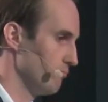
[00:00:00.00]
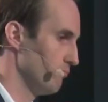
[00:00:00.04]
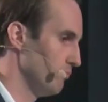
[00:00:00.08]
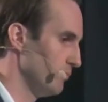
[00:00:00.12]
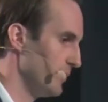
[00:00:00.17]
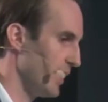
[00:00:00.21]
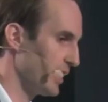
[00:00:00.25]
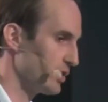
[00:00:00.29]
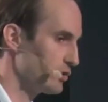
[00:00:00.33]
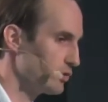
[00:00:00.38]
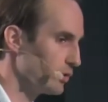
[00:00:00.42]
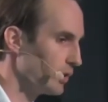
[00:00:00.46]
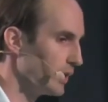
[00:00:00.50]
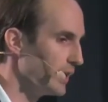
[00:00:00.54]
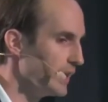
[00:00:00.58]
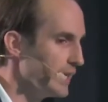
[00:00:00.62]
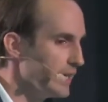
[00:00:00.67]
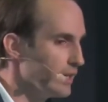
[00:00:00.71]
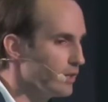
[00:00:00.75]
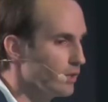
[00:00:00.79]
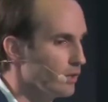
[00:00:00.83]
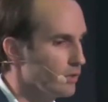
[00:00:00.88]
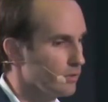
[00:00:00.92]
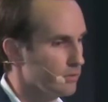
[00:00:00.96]
next to the
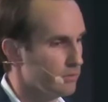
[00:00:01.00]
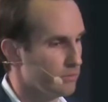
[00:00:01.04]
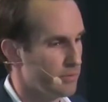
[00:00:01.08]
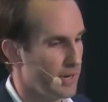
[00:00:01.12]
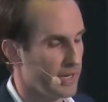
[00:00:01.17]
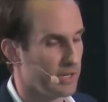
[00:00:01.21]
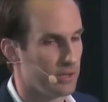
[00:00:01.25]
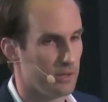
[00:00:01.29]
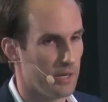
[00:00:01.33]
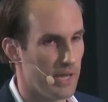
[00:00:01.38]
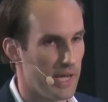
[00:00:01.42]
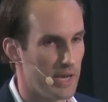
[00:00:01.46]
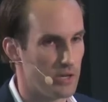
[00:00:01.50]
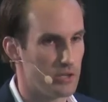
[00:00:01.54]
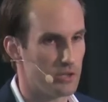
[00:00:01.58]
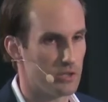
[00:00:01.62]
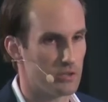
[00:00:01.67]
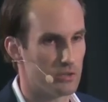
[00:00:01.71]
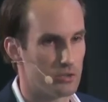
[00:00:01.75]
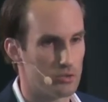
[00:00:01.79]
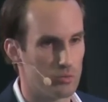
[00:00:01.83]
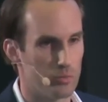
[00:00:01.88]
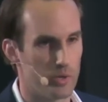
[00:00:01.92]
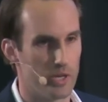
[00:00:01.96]
legal
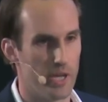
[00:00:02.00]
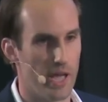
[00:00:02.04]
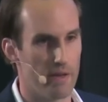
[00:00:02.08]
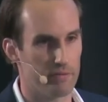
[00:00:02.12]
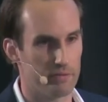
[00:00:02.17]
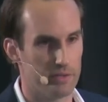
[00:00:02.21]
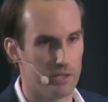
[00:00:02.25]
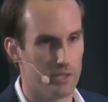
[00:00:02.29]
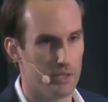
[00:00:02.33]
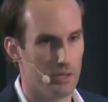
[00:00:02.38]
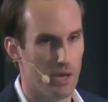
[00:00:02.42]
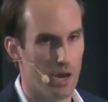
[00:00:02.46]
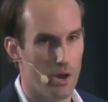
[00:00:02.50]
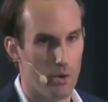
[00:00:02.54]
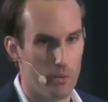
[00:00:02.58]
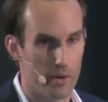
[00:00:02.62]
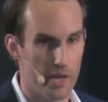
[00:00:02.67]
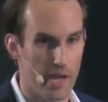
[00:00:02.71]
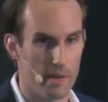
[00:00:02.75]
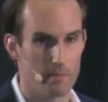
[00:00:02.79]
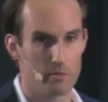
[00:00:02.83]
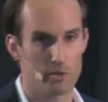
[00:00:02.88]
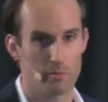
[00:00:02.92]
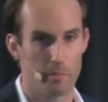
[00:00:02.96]
regulations, we have the
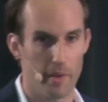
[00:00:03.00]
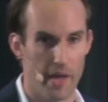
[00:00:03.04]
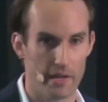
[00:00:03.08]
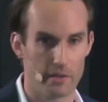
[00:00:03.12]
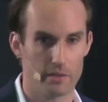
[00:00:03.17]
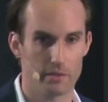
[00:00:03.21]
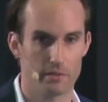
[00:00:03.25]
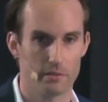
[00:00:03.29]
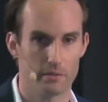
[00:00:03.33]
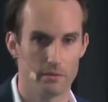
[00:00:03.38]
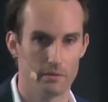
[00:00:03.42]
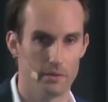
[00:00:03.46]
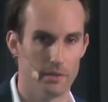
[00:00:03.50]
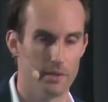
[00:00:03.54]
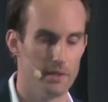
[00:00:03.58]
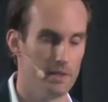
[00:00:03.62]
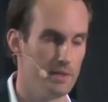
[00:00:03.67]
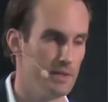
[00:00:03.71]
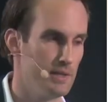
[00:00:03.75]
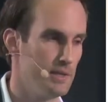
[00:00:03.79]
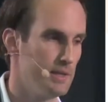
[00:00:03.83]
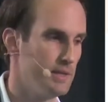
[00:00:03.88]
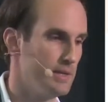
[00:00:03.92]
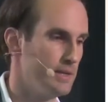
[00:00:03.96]
OEM specs,
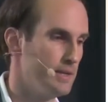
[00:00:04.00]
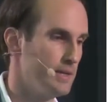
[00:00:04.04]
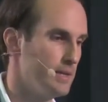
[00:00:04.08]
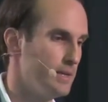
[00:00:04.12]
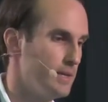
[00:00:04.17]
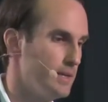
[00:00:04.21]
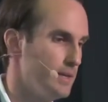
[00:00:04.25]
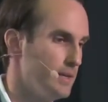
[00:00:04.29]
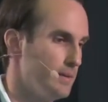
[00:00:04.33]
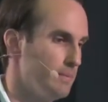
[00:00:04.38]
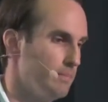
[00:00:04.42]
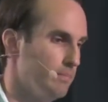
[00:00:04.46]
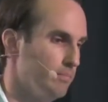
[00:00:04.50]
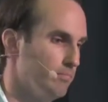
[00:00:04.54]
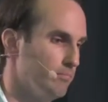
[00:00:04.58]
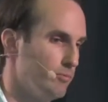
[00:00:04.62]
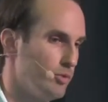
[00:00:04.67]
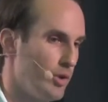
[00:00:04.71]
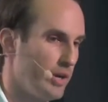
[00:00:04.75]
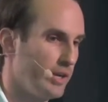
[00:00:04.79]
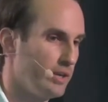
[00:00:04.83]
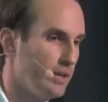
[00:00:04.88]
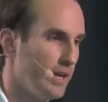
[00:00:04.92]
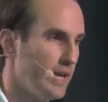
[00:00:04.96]

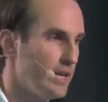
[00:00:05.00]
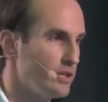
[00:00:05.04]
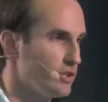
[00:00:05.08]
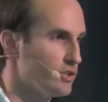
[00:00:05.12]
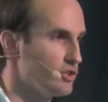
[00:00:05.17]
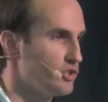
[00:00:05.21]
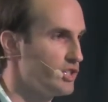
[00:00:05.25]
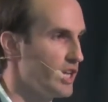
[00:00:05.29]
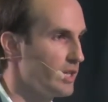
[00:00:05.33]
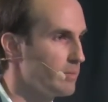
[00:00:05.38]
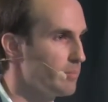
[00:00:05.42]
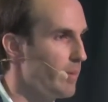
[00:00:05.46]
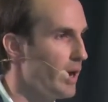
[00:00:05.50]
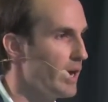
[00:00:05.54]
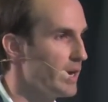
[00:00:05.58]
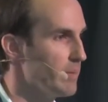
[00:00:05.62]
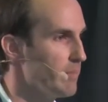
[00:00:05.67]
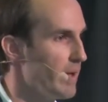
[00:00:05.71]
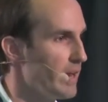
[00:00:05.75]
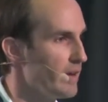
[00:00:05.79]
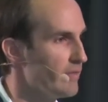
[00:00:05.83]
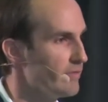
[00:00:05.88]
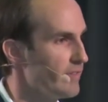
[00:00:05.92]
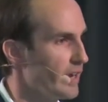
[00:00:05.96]
regulations set by the
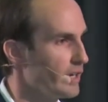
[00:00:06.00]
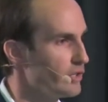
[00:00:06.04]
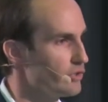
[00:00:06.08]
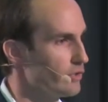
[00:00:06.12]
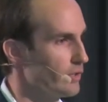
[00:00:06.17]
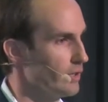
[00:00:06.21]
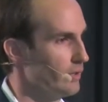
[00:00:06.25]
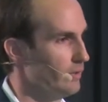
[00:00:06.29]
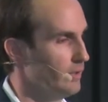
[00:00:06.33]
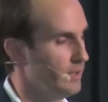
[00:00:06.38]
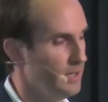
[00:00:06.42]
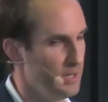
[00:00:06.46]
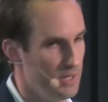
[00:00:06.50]
manufacturer